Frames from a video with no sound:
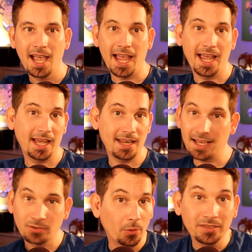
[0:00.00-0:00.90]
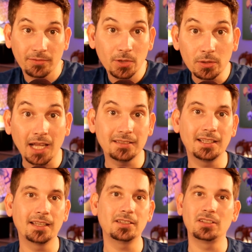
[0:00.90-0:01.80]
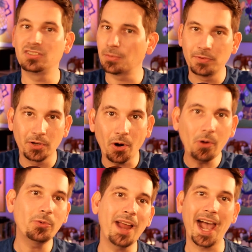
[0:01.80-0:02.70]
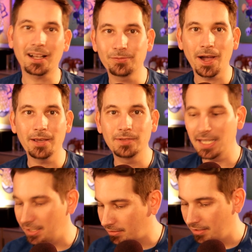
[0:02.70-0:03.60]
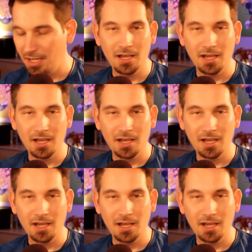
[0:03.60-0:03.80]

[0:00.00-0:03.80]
And as always, if you'd like to get some of your own Hak5 gear,